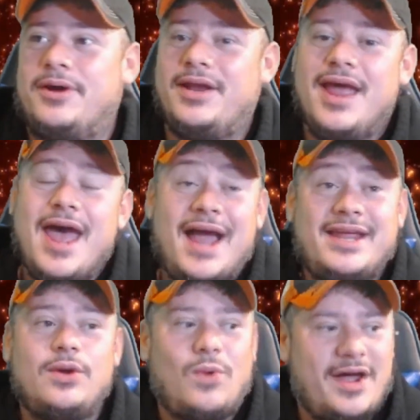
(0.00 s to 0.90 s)
But I
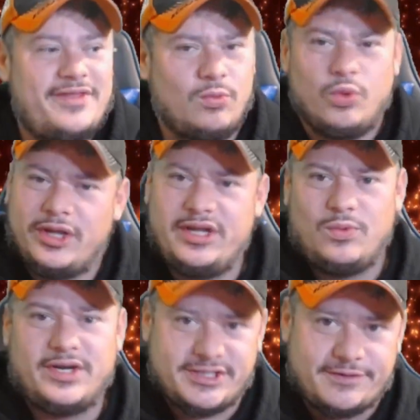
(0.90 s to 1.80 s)
get why they really
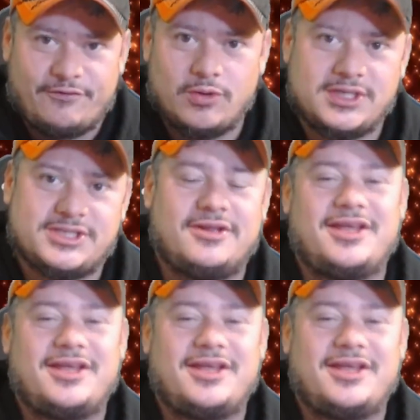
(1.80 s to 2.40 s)
wanted to focus on the